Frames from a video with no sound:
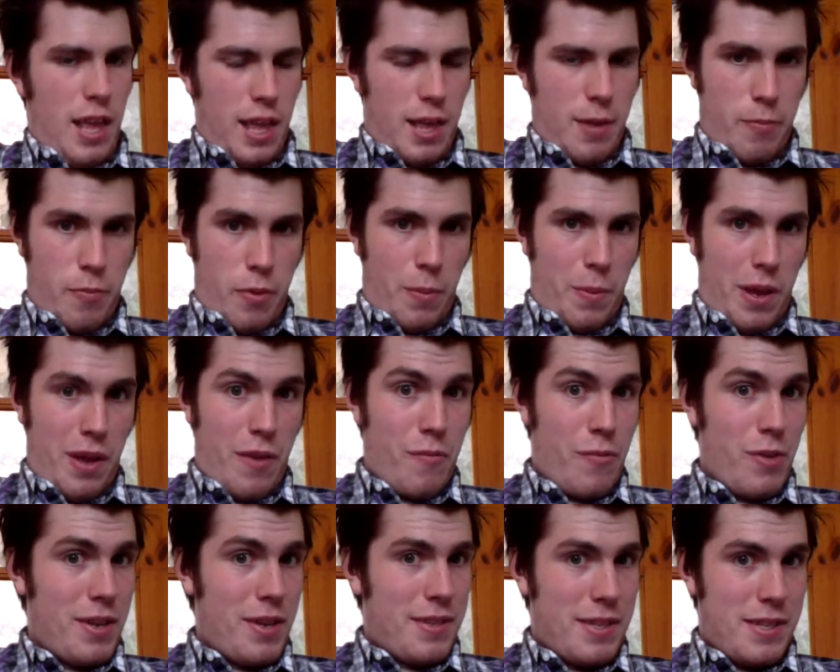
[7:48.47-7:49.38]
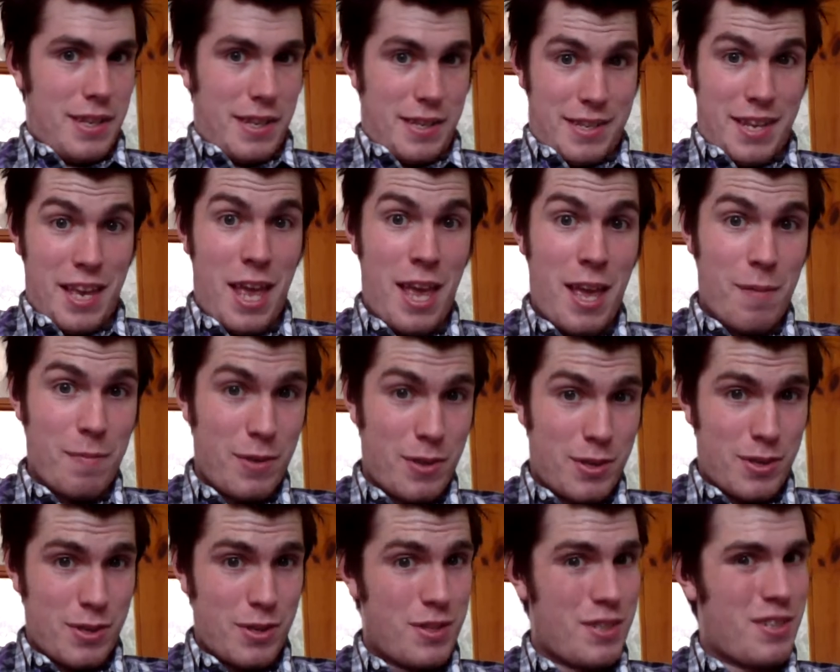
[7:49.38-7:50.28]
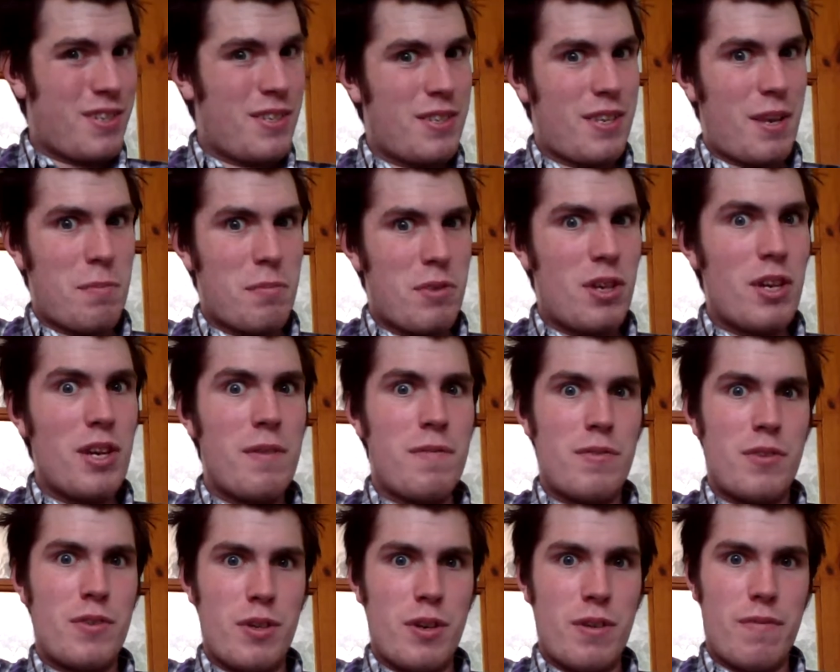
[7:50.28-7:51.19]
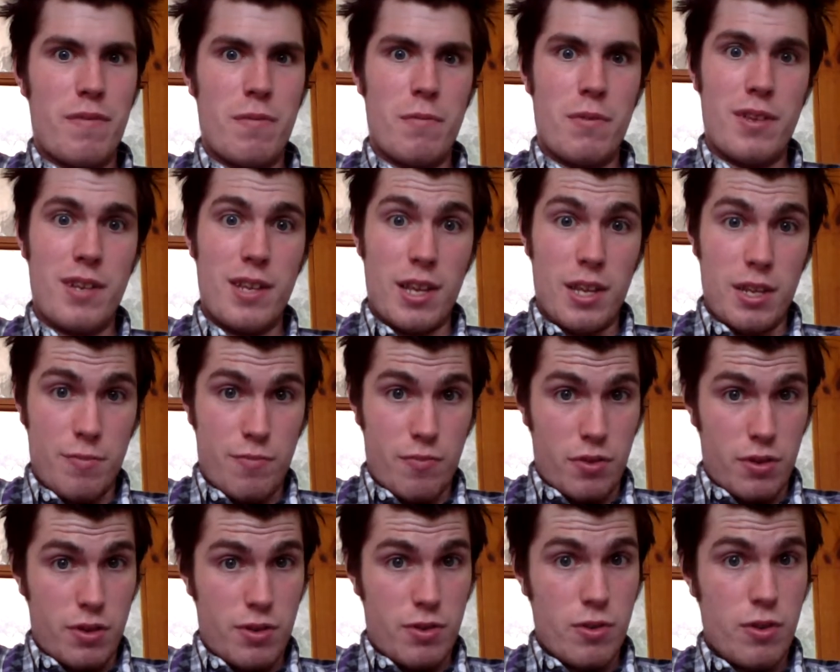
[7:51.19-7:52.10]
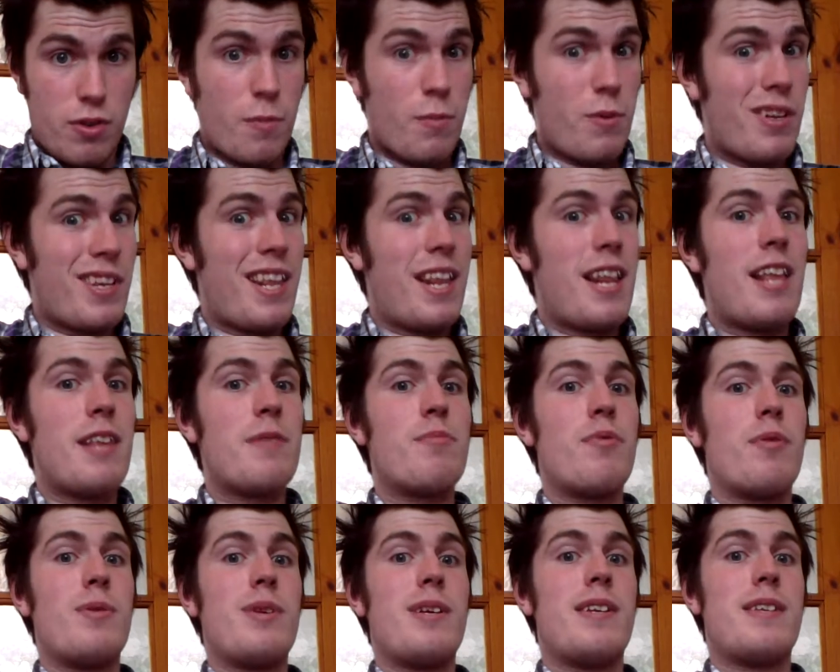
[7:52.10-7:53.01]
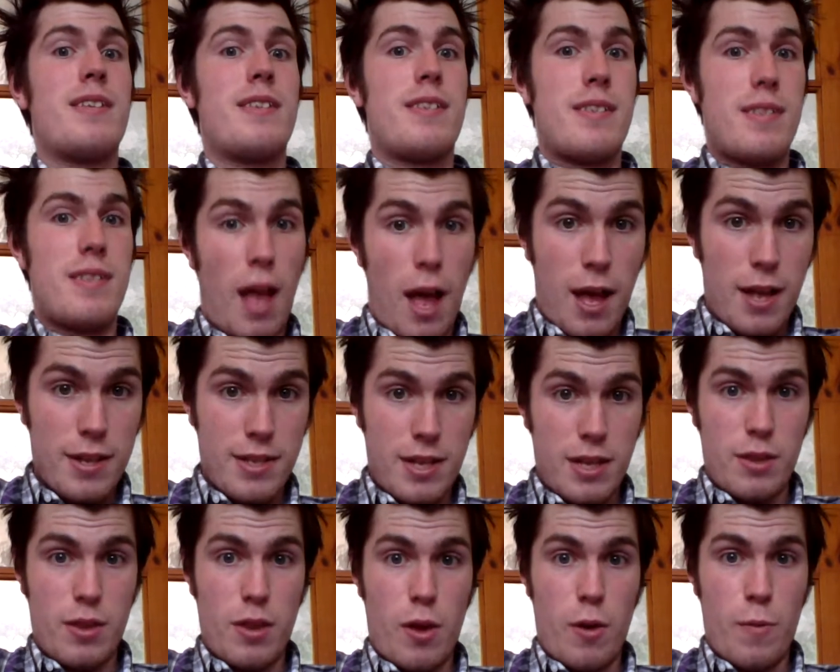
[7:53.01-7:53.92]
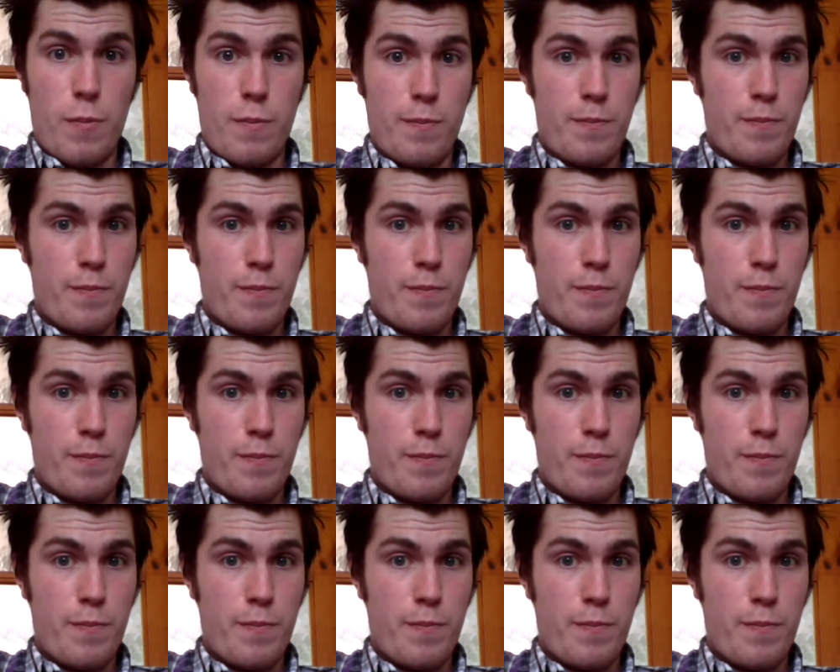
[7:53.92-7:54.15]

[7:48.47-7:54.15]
Probably have wasted your time and such, because I'm not even sure if I'm going to get this project done. I'm going to get this project started though,